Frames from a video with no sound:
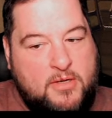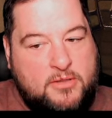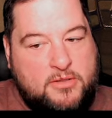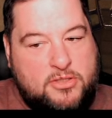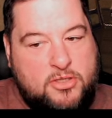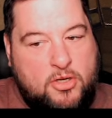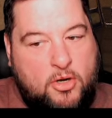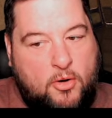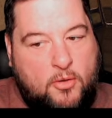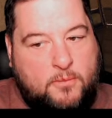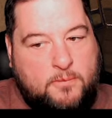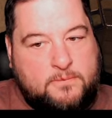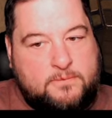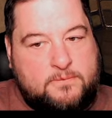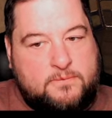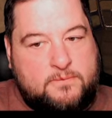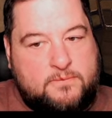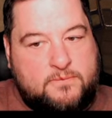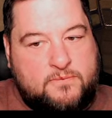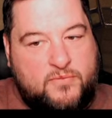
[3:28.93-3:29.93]
So
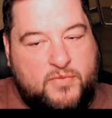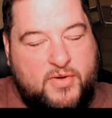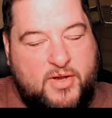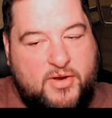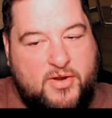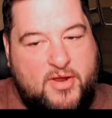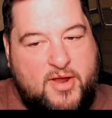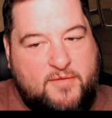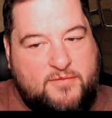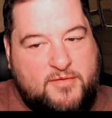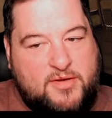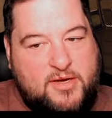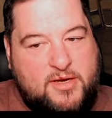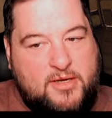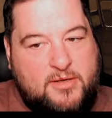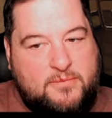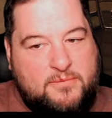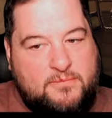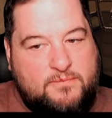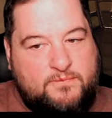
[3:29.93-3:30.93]
you have
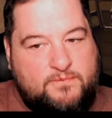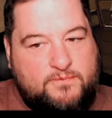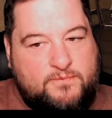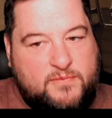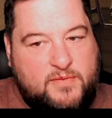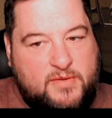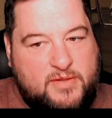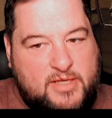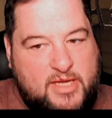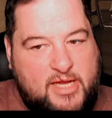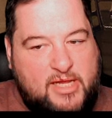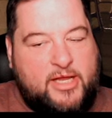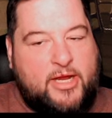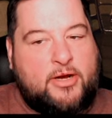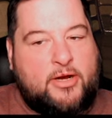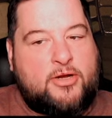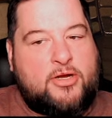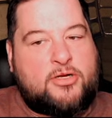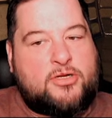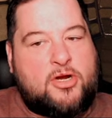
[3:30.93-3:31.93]
to
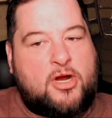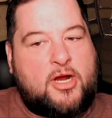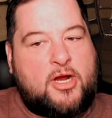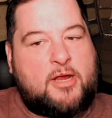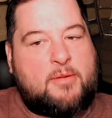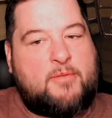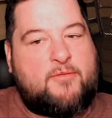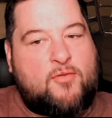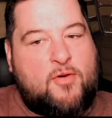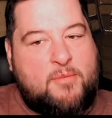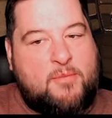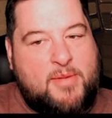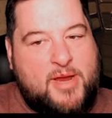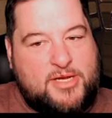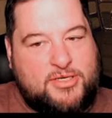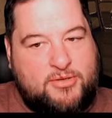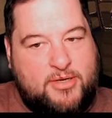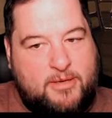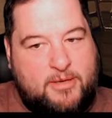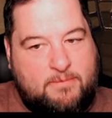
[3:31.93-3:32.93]
declare your target before
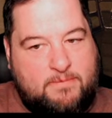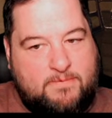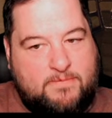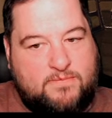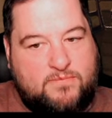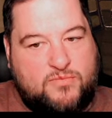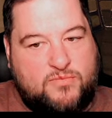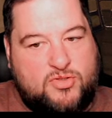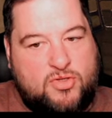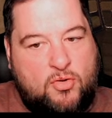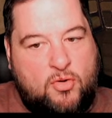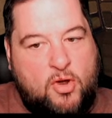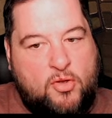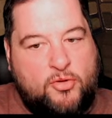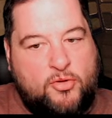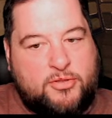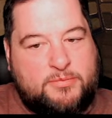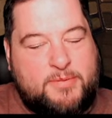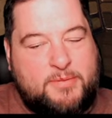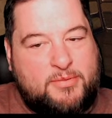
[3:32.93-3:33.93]
measuring. So
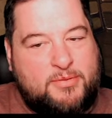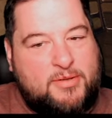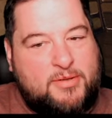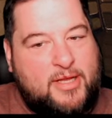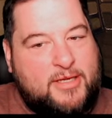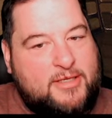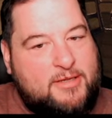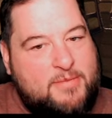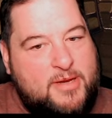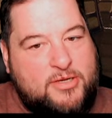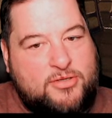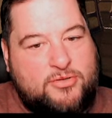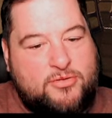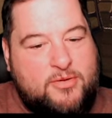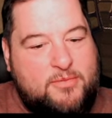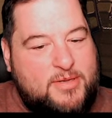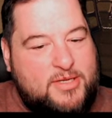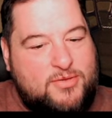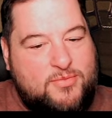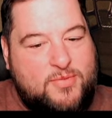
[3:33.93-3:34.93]
all those people who like to
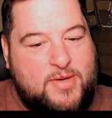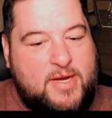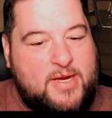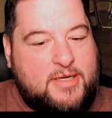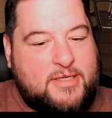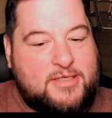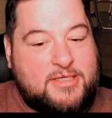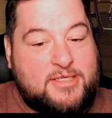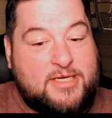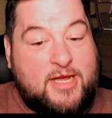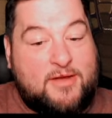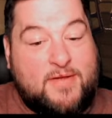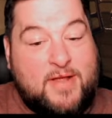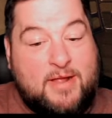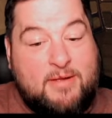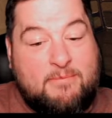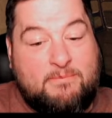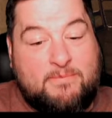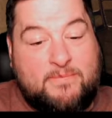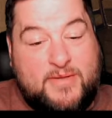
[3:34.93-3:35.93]
measure in between and stuff,
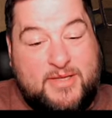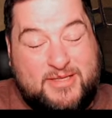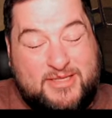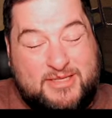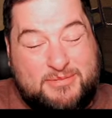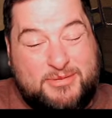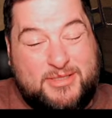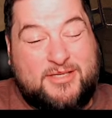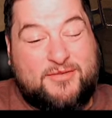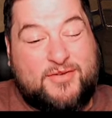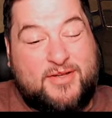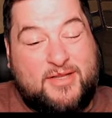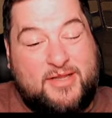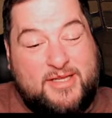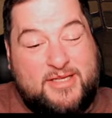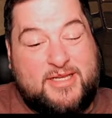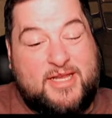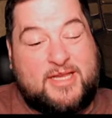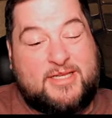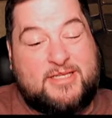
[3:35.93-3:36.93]
it
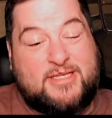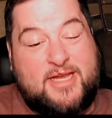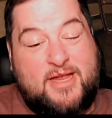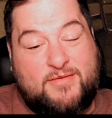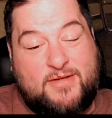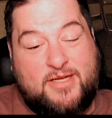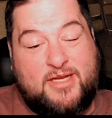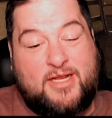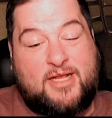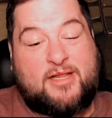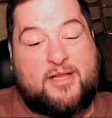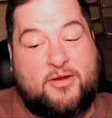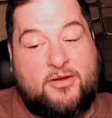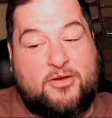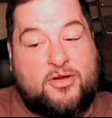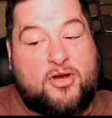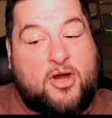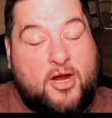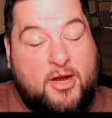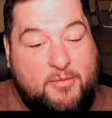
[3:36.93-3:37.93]
specifically says you have to declare
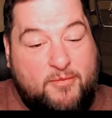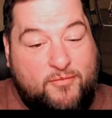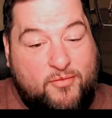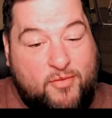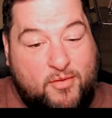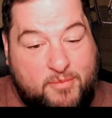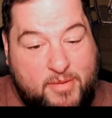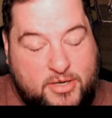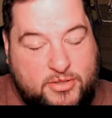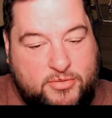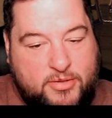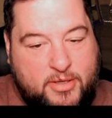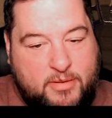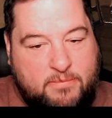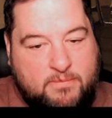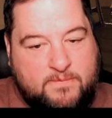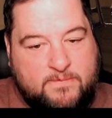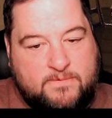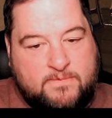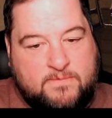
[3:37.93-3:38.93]
your target before
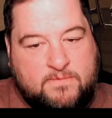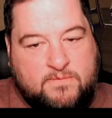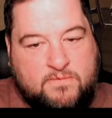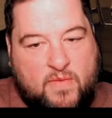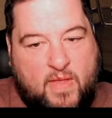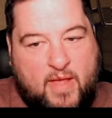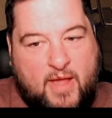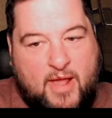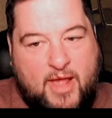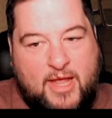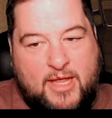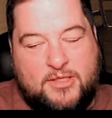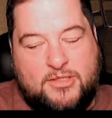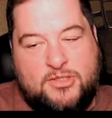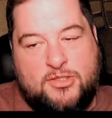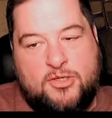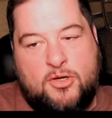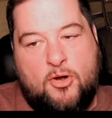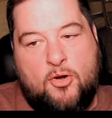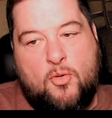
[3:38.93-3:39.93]
measuring. And
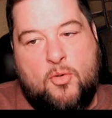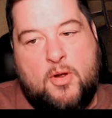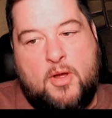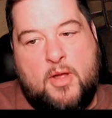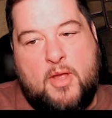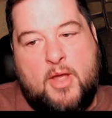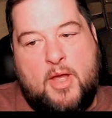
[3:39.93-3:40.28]
so